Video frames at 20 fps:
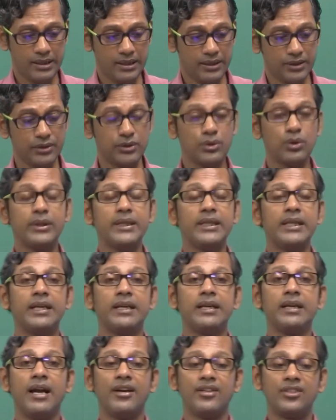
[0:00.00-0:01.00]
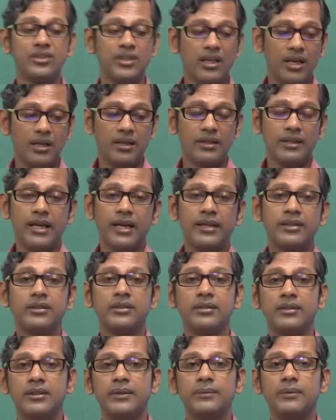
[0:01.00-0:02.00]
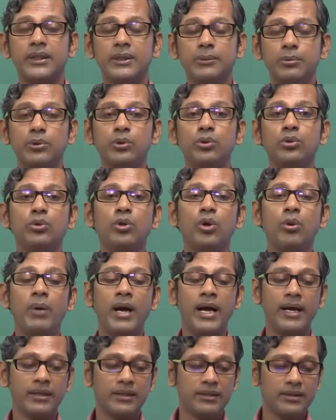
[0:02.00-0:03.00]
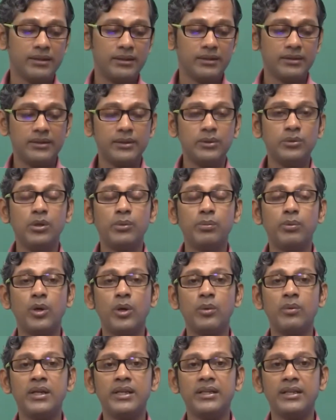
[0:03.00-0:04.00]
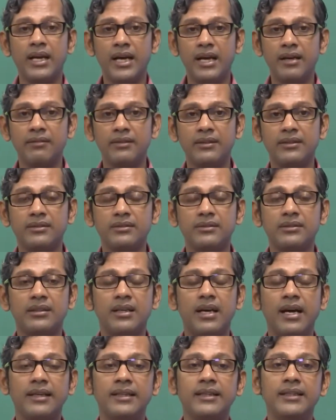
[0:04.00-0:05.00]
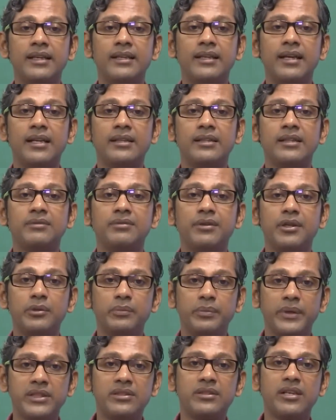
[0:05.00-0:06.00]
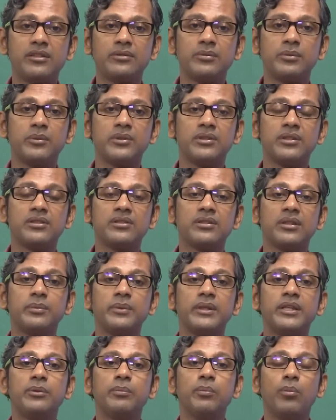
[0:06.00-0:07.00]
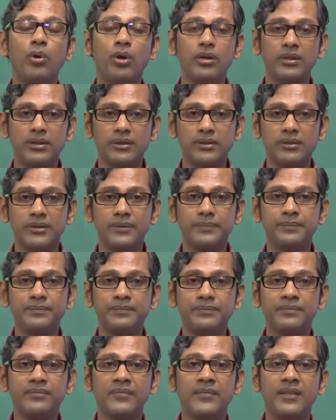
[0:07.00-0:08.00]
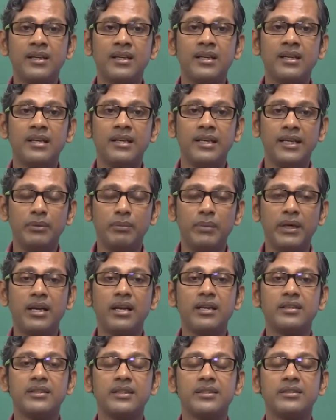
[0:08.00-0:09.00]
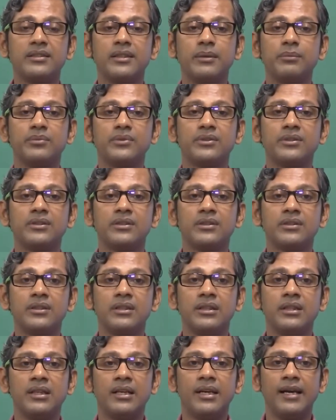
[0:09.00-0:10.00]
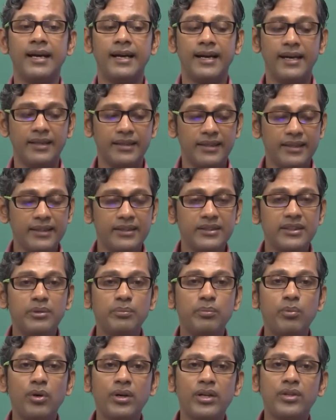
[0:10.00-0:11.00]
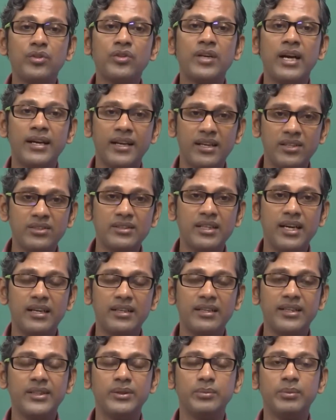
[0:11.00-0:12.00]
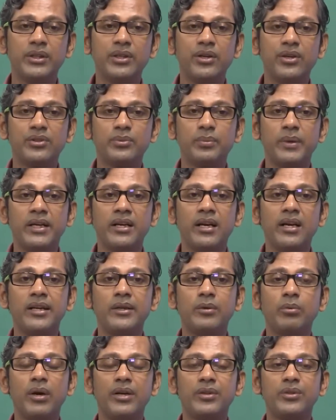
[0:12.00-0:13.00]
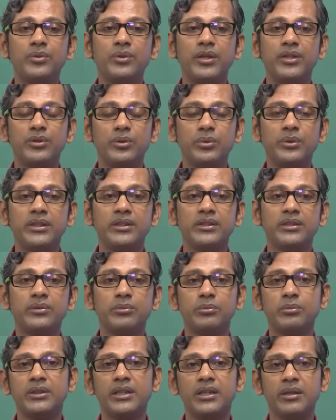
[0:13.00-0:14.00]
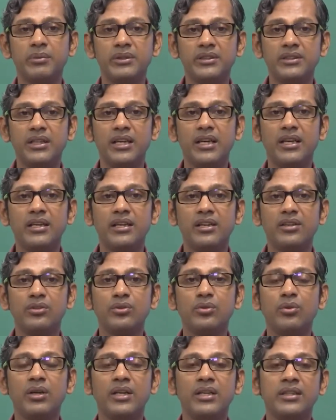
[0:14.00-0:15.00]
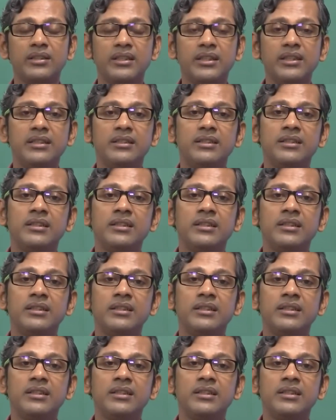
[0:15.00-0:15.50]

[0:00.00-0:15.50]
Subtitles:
So in a nutshell, that if you go back, you will probably have an idea that different phase transformations are very important in metallic systems. And it is important that you understand these, because finally what we are doing, we are basically controlling the